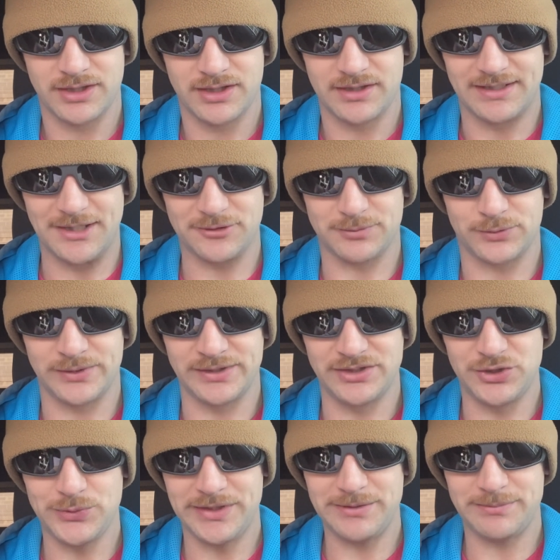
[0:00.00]
That was between
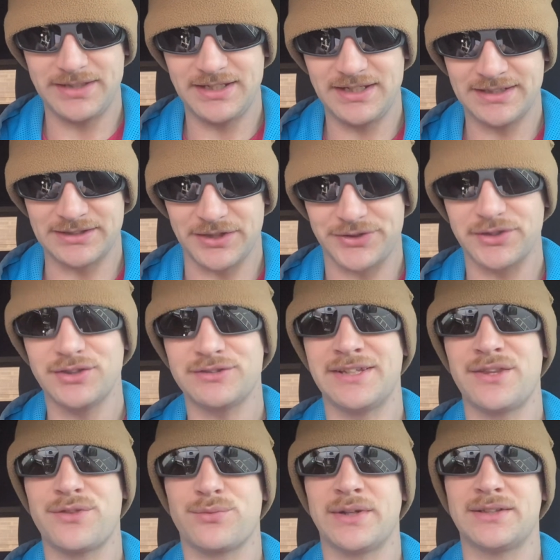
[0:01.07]
UAB and the
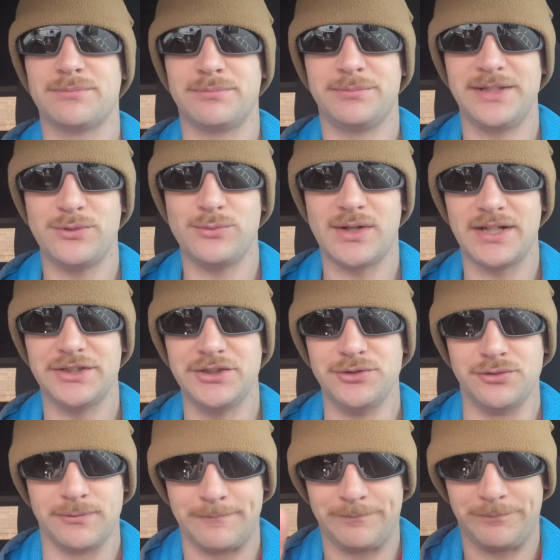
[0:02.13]
13th ranked
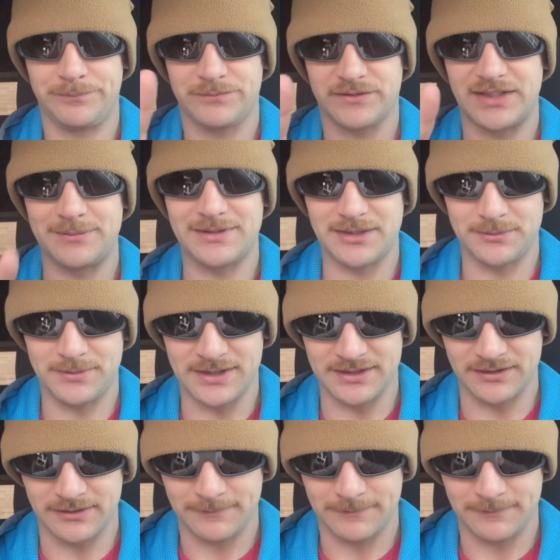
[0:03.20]
BYU. Keep that in mind.